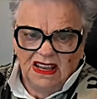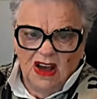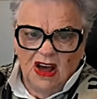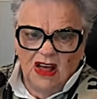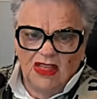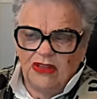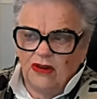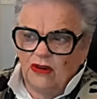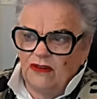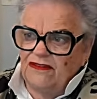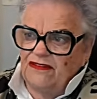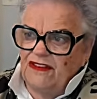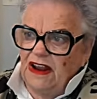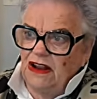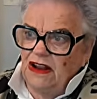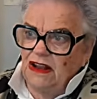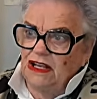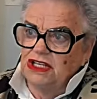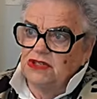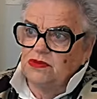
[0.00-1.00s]
I thought
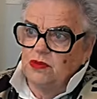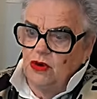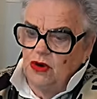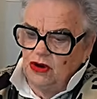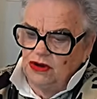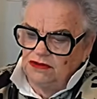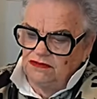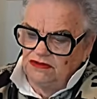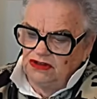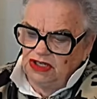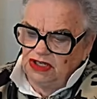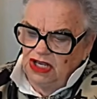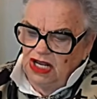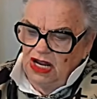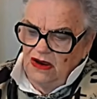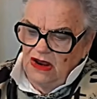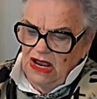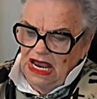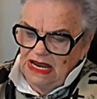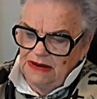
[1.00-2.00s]
felons weren't,
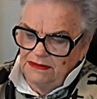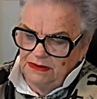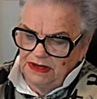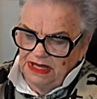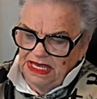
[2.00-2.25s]
able